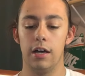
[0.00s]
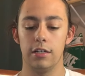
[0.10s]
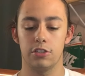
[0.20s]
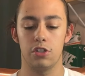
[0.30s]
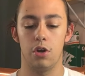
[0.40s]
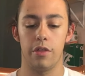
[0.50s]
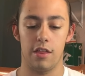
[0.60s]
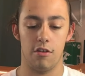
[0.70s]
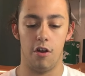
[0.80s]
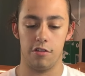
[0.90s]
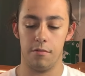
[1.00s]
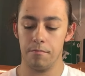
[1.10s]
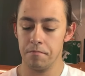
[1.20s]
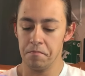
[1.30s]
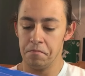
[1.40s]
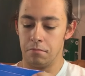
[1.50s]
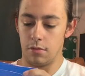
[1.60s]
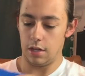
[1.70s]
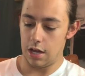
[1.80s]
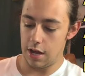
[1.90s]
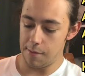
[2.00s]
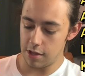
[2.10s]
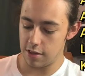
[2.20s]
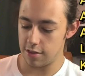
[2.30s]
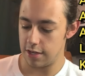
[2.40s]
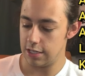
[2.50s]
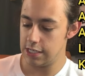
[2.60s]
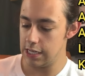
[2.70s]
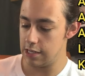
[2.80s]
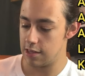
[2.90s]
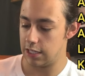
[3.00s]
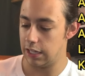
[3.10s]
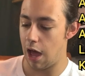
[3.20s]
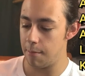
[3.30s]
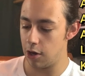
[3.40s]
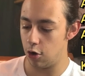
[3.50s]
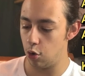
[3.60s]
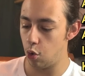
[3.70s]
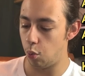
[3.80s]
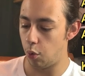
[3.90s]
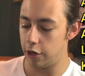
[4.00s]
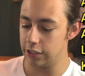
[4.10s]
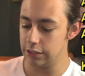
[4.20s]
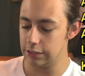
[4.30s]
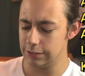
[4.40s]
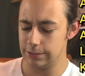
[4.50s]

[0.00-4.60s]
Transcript: So that's awesome. This is an Adidas Climacool 1,